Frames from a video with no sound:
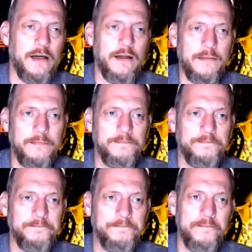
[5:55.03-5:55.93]
um,
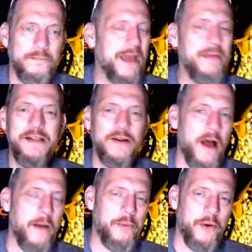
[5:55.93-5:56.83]
maybe they're
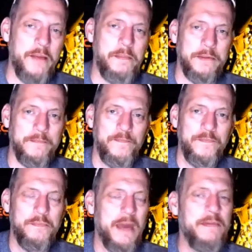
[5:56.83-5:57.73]
not prepping.
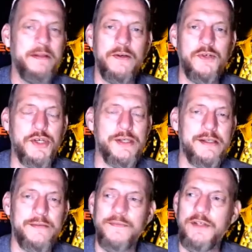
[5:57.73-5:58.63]
Maybe they're
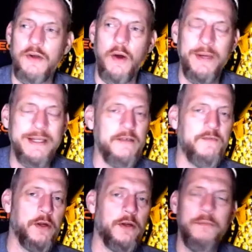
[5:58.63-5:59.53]
just, you know, in
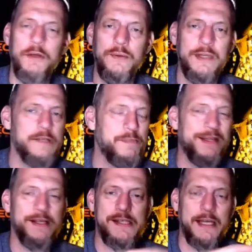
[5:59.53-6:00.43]
different communities
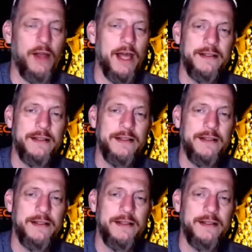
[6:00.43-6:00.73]
because they